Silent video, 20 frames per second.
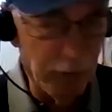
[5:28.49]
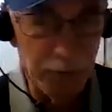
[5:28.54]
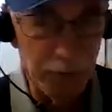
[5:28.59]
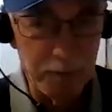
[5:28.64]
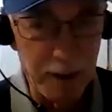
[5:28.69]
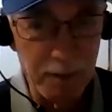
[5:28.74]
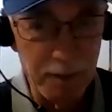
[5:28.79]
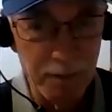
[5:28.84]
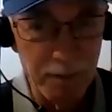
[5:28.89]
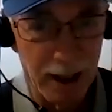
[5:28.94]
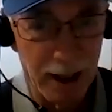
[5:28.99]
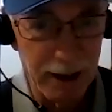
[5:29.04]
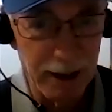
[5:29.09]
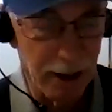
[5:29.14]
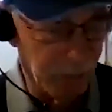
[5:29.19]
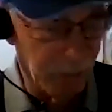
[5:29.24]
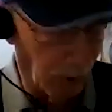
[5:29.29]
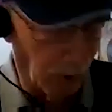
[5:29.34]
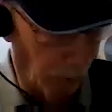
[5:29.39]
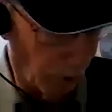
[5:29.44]
would be my
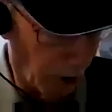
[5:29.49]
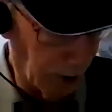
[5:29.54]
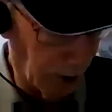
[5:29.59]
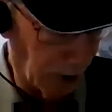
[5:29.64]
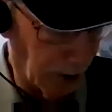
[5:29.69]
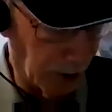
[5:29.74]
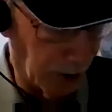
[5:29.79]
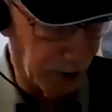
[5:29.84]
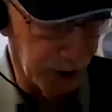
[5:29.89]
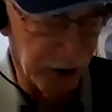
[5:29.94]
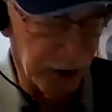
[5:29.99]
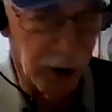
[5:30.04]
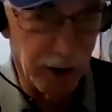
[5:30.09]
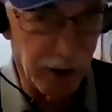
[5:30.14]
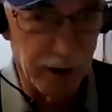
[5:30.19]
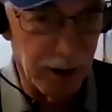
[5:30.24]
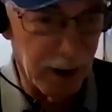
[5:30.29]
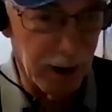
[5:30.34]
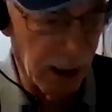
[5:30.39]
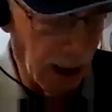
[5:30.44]
number one
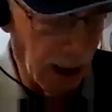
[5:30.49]
concern.